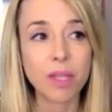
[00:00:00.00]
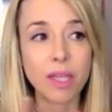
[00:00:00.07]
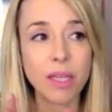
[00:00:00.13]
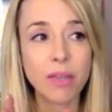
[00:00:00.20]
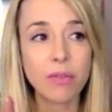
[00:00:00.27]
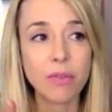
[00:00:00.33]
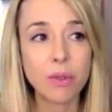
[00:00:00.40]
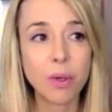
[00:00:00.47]

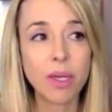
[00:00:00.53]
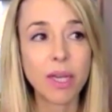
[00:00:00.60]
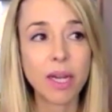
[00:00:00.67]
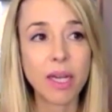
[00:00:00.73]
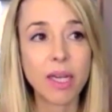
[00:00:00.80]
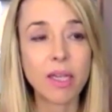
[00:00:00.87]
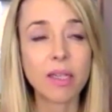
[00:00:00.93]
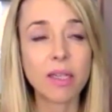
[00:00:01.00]
if you're
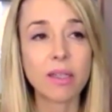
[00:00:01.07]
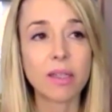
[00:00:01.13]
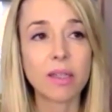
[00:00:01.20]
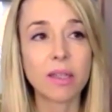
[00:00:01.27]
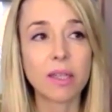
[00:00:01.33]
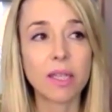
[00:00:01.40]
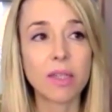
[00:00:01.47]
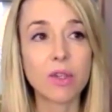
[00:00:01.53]
getting
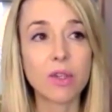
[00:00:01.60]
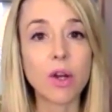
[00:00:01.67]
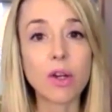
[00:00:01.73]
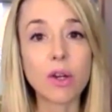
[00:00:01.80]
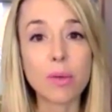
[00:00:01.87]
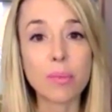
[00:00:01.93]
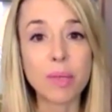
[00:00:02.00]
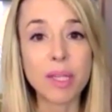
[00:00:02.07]
the
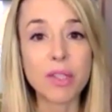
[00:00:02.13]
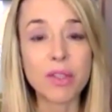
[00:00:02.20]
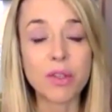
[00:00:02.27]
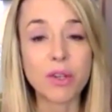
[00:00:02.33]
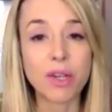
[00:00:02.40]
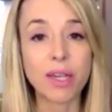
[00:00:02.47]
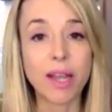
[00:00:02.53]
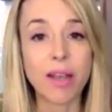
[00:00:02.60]
darker meats,
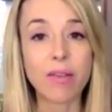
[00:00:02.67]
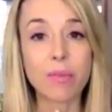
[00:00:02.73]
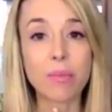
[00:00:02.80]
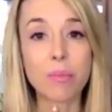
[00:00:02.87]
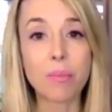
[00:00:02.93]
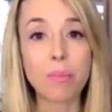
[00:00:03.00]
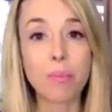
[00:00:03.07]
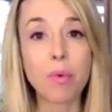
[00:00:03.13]
you're going to get
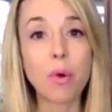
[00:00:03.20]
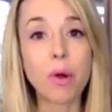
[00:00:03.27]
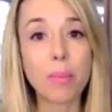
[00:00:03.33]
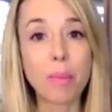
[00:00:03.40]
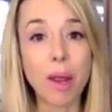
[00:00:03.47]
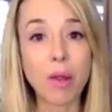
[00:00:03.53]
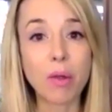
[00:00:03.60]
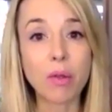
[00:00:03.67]
more
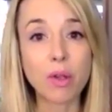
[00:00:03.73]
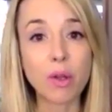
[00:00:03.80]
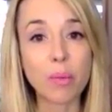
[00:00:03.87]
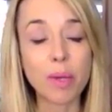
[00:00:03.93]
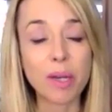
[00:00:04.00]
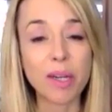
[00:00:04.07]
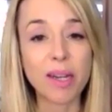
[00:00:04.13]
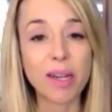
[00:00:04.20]

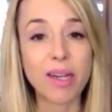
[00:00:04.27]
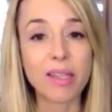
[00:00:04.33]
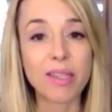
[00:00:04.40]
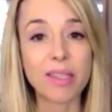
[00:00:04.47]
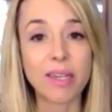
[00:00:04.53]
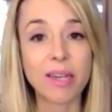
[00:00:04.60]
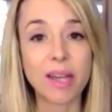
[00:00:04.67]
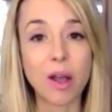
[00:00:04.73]
myoglobin, and it's
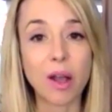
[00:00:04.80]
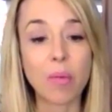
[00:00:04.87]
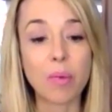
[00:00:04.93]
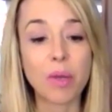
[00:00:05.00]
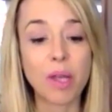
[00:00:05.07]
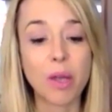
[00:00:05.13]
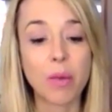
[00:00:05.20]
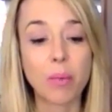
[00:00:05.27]
going to help
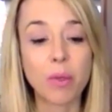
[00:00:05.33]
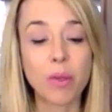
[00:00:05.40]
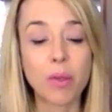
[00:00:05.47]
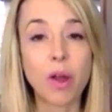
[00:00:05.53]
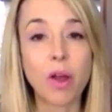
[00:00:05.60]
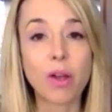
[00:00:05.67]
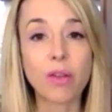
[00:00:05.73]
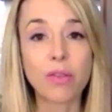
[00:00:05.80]
with
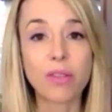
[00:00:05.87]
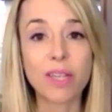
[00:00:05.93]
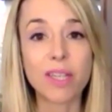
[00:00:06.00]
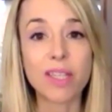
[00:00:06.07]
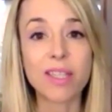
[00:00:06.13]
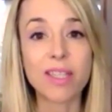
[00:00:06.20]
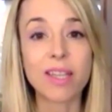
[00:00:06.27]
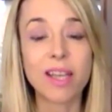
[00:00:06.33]
all of
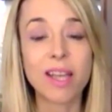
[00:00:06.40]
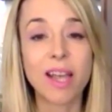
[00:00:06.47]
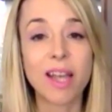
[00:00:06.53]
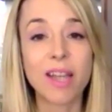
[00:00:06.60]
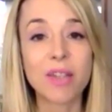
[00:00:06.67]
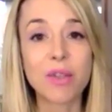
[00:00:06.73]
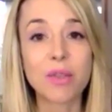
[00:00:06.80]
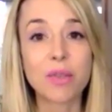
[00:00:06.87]
this.
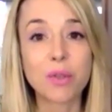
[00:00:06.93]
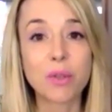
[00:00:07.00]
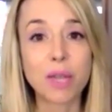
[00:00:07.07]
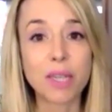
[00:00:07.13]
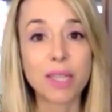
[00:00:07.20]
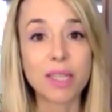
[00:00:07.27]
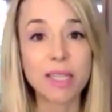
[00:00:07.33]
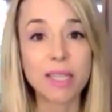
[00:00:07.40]
And so if you
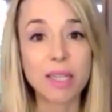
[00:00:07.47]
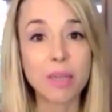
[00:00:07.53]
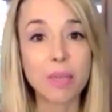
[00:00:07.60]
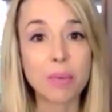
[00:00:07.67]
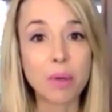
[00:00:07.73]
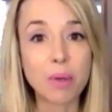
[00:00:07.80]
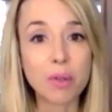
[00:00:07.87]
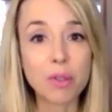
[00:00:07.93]
like to eat
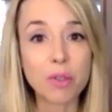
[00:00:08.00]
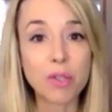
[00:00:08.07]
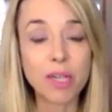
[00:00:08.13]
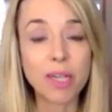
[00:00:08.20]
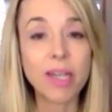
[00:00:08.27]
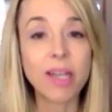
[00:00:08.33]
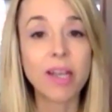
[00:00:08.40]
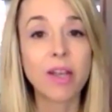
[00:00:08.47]

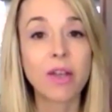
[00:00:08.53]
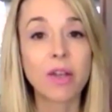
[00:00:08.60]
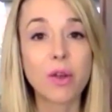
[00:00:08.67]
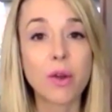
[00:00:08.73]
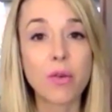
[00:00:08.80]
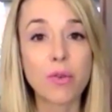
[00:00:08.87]
poultry, go